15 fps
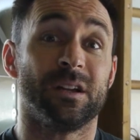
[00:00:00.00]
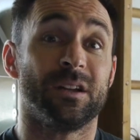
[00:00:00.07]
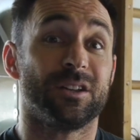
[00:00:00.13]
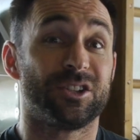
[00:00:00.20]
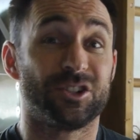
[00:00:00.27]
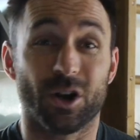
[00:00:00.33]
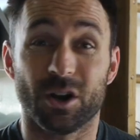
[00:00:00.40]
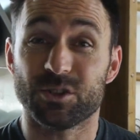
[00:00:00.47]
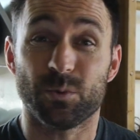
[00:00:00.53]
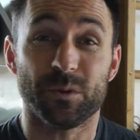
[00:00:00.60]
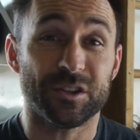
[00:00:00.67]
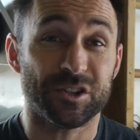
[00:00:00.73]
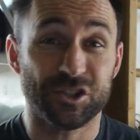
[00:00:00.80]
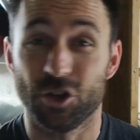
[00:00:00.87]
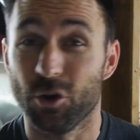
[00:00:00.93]
Starts with
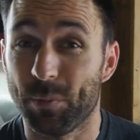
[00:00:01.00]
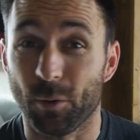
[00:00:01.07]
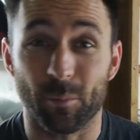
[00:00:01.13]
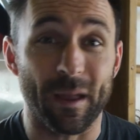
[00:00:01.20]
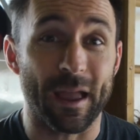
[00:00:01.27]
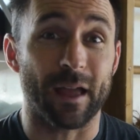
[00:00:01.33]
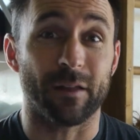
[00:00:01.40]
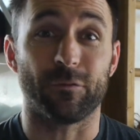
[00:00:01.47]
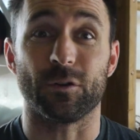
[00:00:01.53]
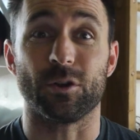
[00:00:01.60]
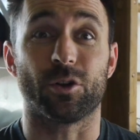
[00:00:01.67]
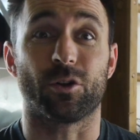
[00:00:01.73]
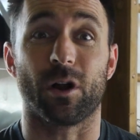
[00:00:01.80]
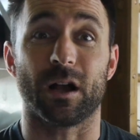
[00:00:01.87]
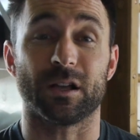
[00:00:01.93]
a Superman for you
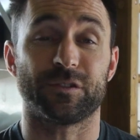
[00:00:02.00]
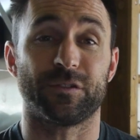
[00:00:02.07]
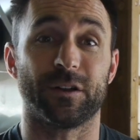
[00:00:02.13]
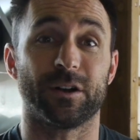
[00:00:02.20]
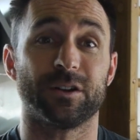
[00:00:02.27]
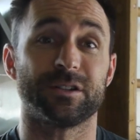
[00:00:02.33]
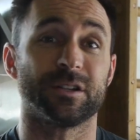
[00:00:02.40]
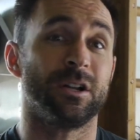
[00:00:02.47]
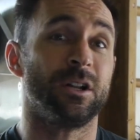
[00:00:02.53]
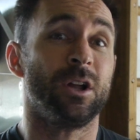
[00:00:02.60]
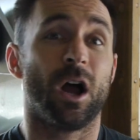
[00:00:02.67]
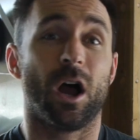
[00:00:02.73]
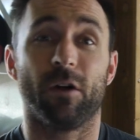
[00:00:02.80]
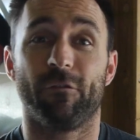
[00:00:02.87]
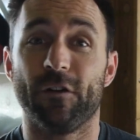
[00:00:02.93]
CrossFitters,
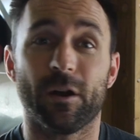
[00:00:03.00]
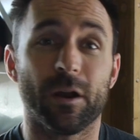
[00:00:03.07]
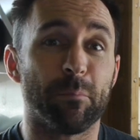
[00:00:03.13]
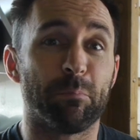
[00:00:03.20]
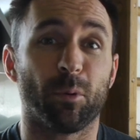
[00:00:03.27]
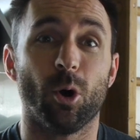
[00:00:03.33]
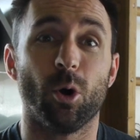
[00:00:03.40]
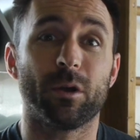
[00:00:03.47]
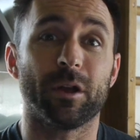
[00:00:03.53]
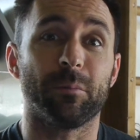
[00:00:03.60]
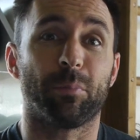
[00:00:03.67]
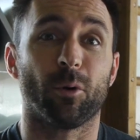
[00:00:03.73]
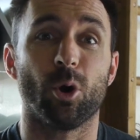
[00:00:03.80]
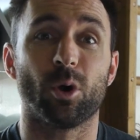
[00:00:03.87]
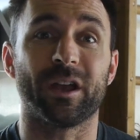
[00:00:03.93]
a very
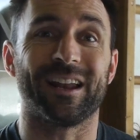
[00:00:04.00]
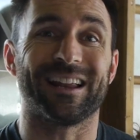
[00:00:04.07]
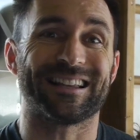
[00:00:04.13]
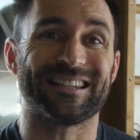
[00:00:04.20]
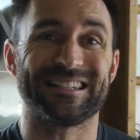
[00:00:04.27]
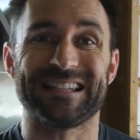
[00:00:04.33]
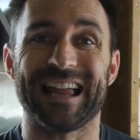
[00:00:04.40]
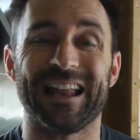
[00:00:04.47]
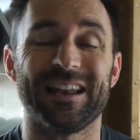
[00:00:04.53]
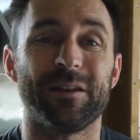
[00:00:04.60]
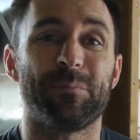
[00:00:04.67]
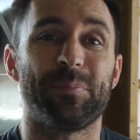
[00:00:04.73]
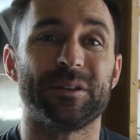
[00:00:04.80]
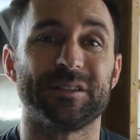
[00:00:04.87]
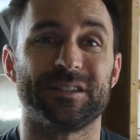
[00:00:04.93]
broken,
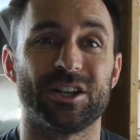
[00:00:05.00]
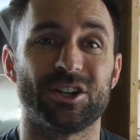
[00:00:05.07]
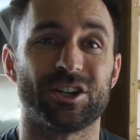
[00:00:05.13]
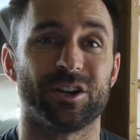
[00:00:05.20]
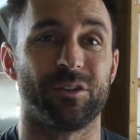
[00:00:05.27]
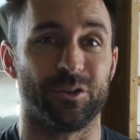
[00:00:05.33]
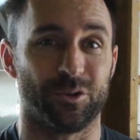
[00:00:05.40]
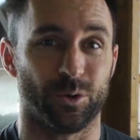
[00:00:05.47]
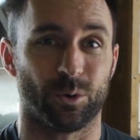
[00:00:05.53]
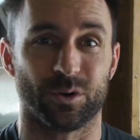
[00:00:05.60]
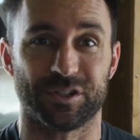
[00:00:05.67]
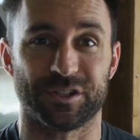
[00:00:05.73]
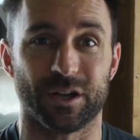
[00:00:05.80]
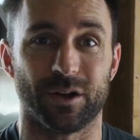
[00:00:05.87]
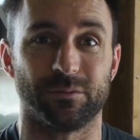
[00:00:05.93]
extended position of the
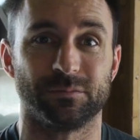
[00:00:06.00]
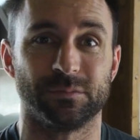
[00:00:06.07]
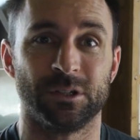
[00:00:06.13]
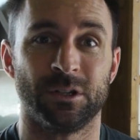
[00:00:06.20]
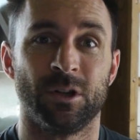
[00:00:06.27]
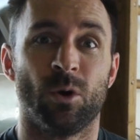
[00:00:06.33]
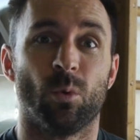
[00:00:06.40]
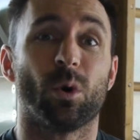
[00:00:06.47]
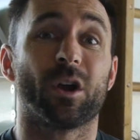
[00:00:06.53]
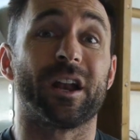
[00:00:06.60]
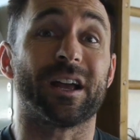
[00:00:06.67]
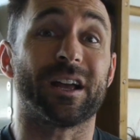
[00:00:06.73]
torso. We're gonna